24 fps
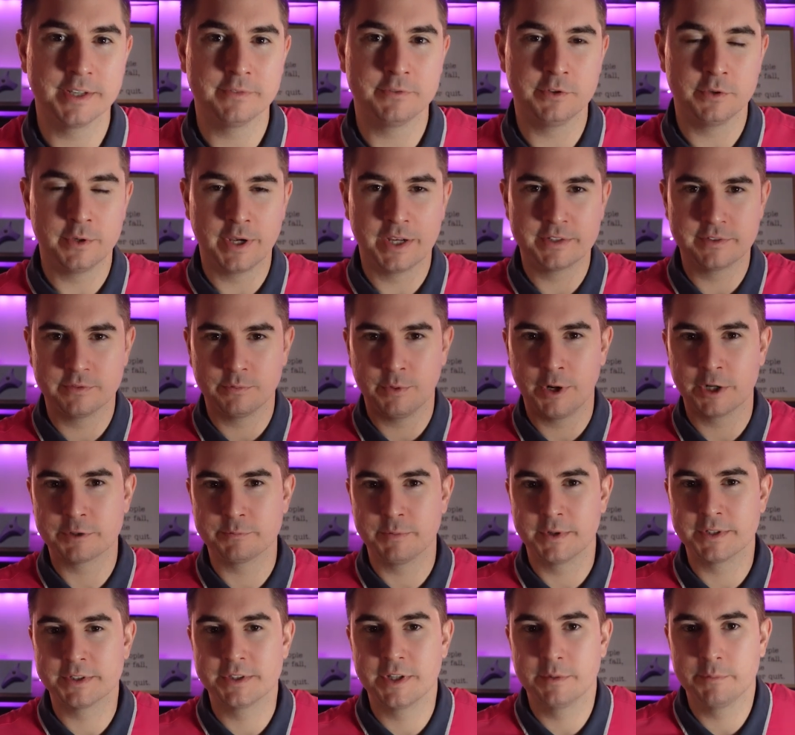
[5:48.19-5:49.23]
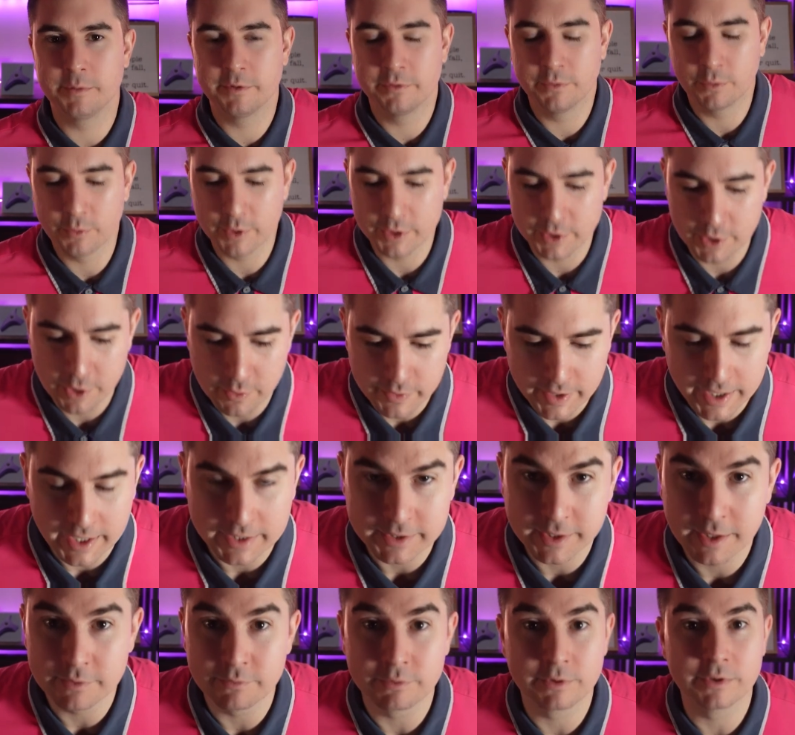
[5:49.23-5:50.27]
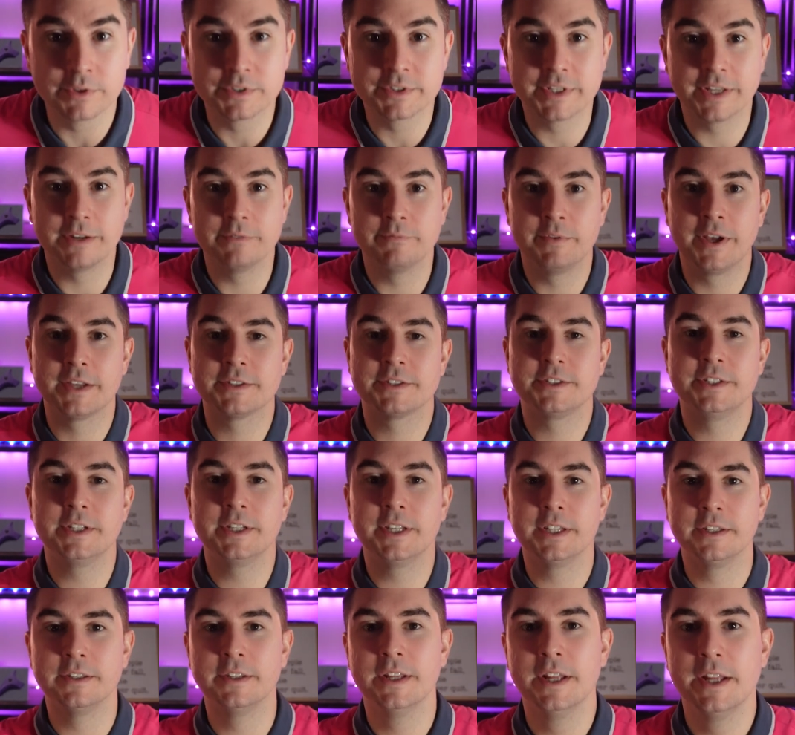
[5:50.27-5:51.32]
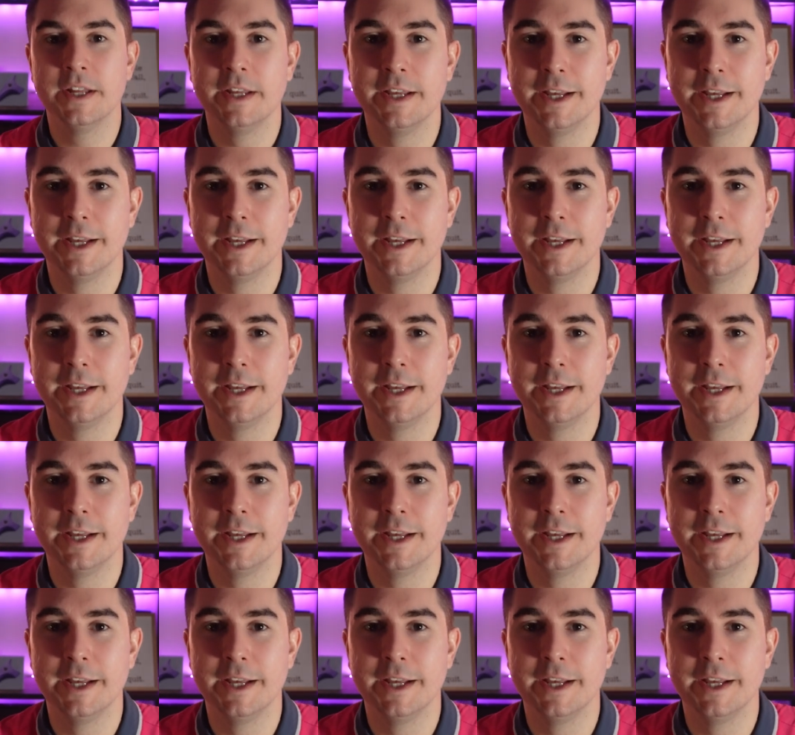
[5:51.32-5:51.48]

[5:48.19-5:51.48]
If you guys have watched my stuff before, you know that I love real estate investing and